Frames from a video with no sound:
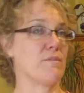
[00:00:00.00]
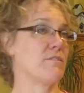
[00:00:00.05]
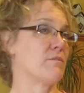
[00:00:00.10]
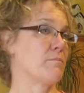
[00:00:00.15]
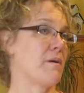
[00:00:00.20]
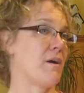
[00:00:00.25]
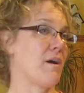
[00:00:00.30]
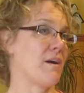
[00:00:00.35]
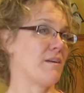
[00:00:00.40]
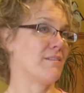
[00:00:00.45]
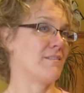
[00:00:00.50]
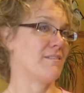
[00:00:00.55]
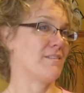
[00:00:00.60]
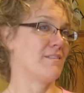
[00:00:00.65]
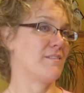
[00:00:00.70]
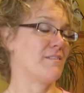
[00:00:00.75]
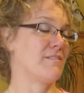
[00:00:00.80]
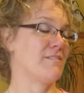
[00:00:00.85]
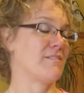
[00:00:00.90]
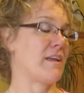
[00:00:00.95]
respond,
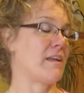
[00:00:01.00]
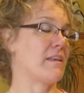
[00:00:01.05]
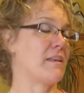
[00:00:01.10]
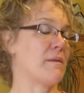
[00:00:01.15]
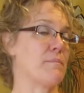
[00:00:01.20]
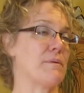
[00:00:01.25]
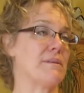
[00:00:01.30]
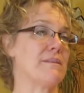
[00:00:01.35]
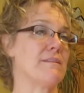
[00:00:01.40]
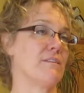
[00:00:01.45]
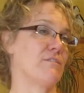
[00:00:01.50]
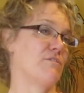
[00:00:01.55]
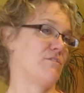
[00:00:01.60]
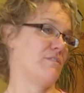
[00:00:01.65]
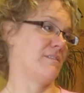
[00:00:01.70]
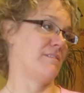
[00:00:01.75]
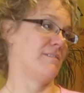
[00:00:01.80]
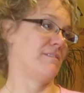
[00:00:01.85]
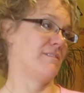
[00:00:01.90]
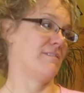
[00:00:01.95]
signing
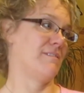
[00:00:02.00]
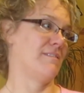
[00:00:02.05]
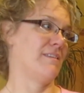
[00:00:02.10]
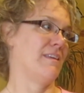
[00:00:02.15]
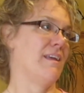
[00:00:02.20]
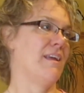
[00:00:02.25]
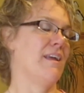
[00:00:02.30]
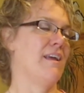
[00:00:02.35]
petitions.